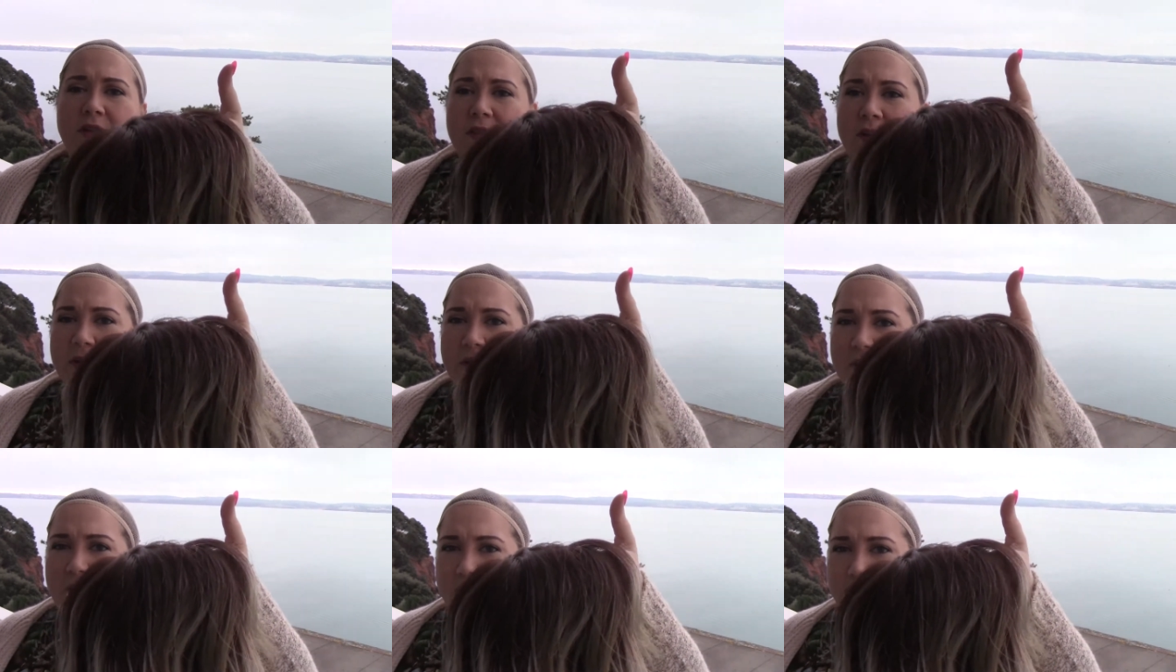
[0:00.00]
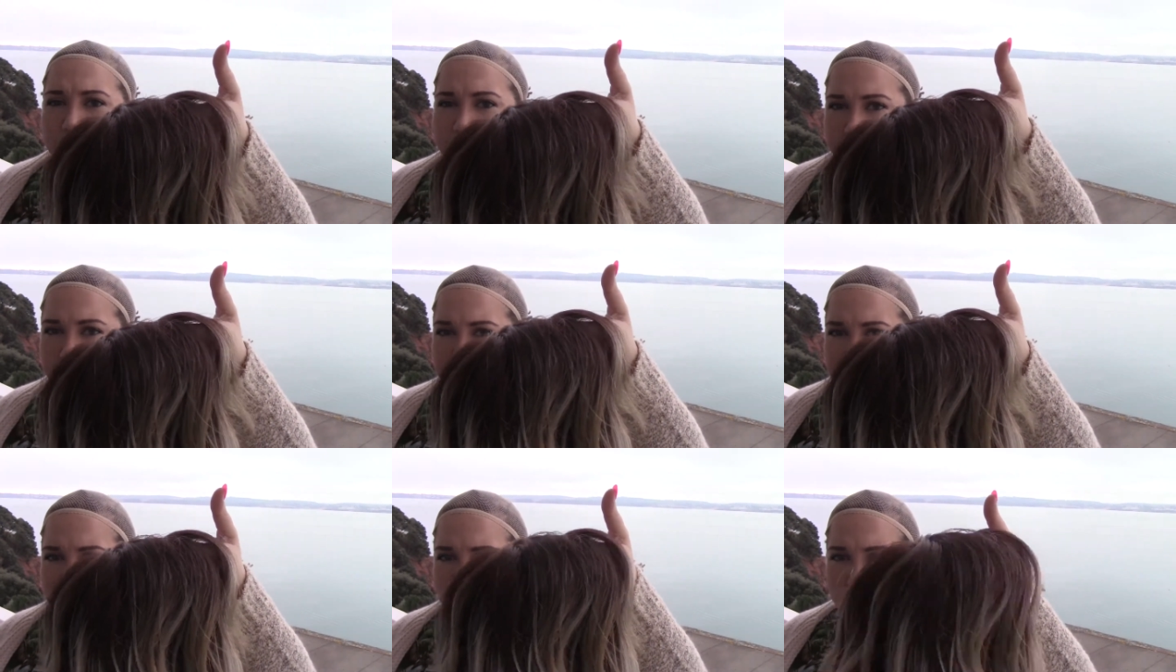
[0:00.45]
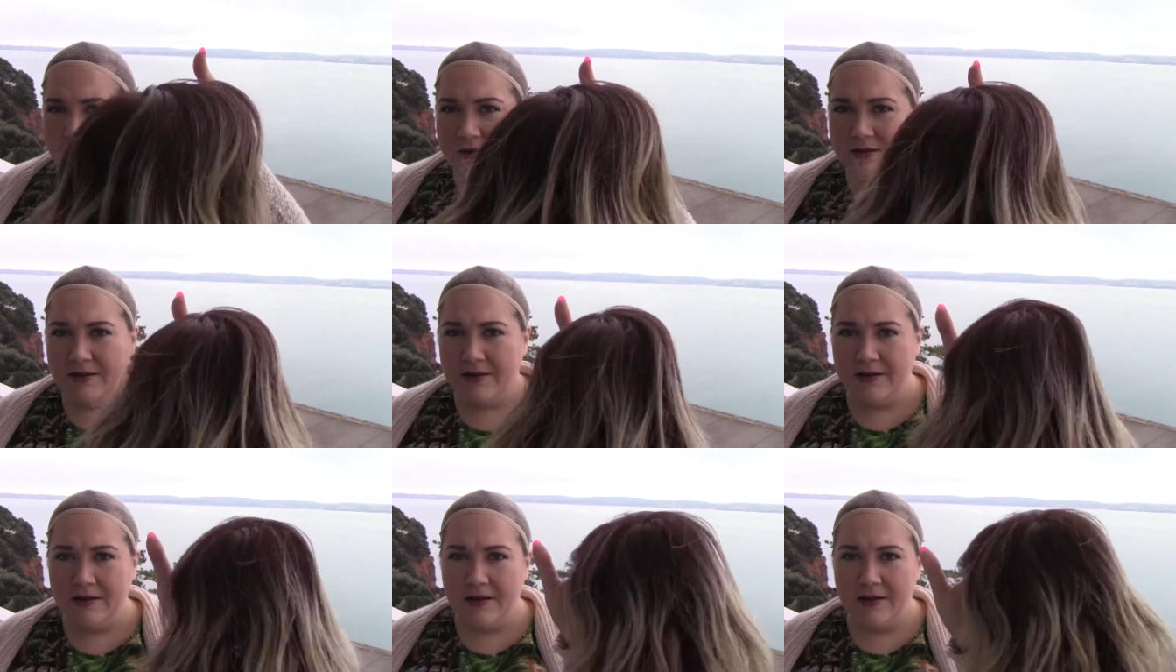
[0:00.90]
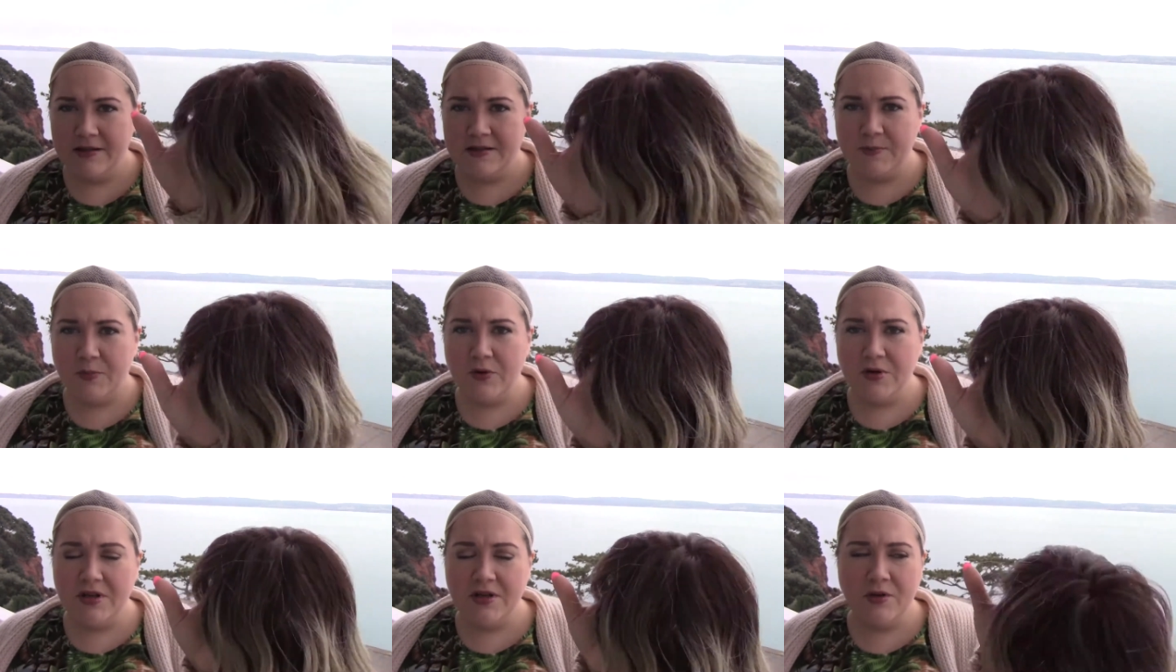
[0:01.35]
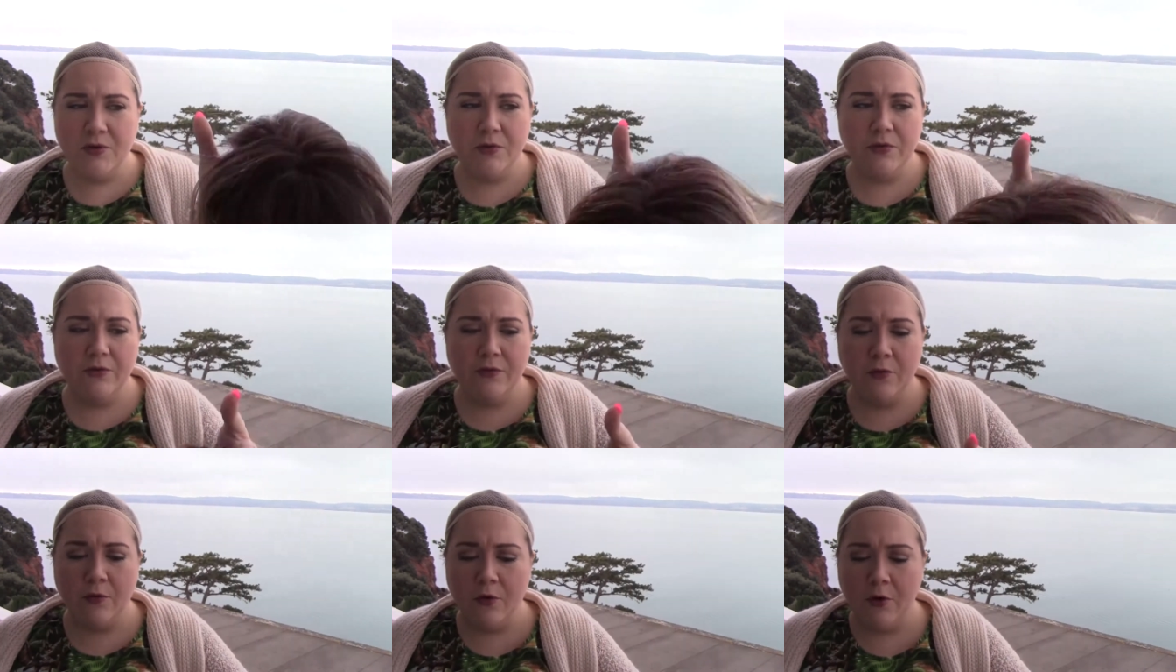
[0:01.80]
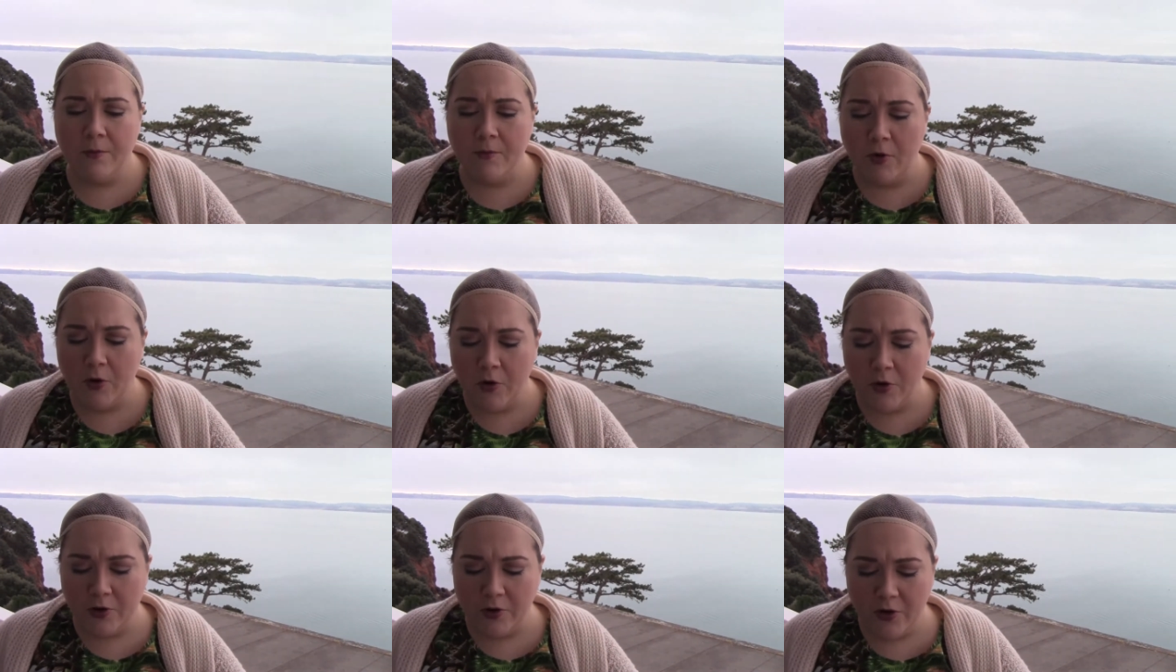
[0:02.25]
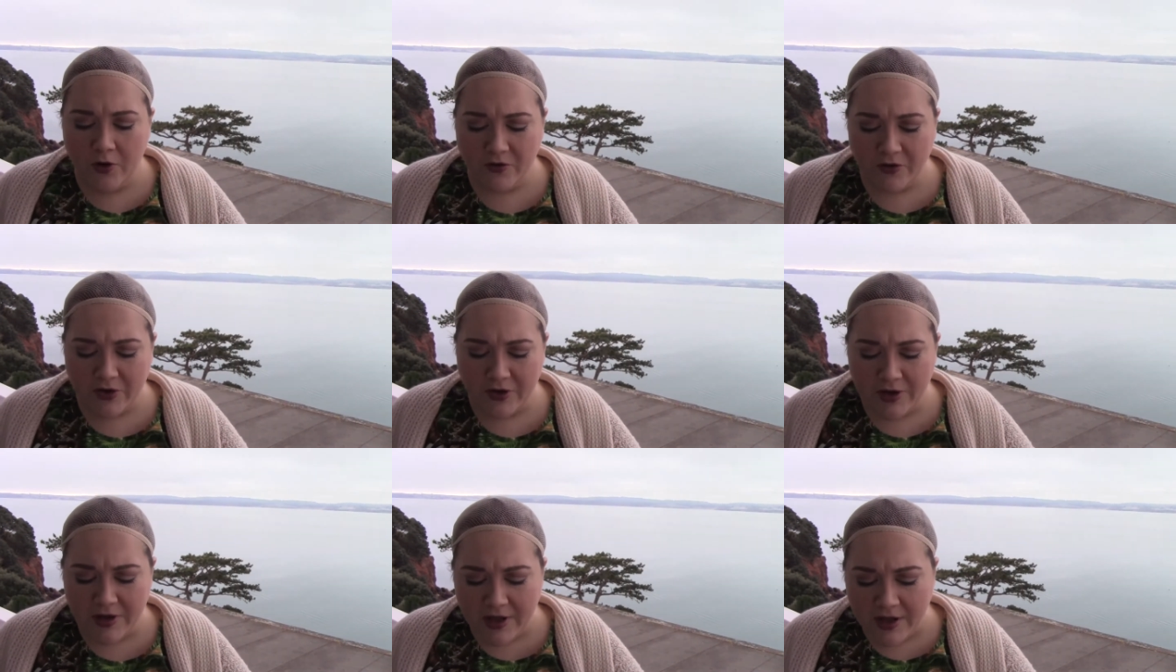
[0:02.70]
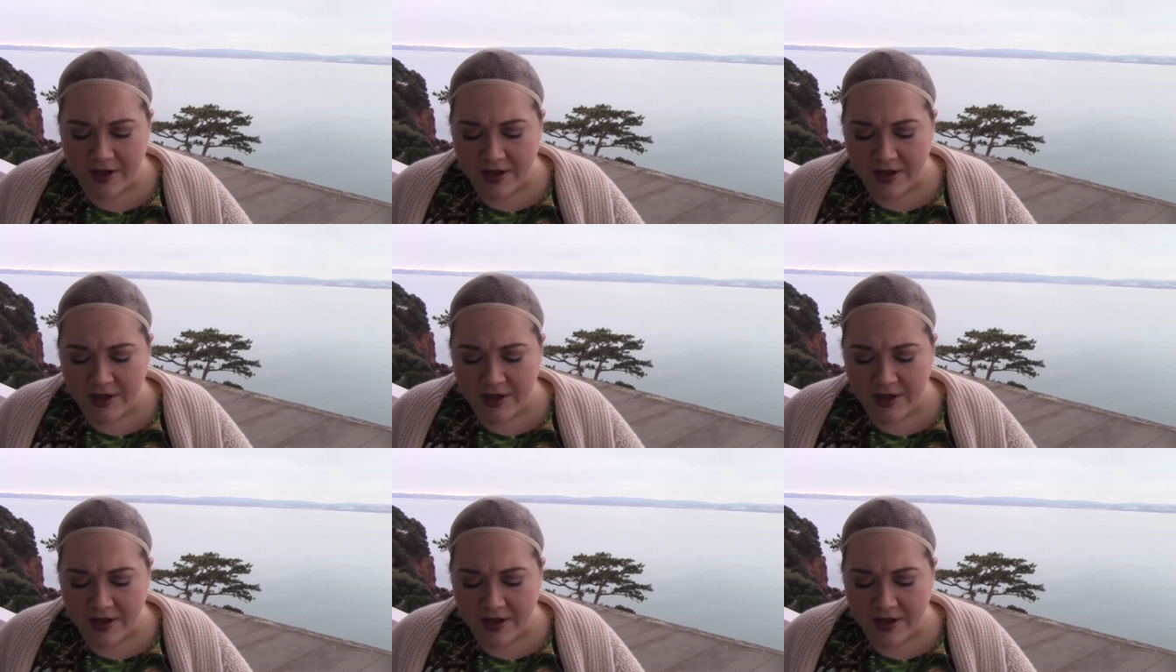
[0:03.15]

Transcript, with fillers: there. It's pretty uniform all over.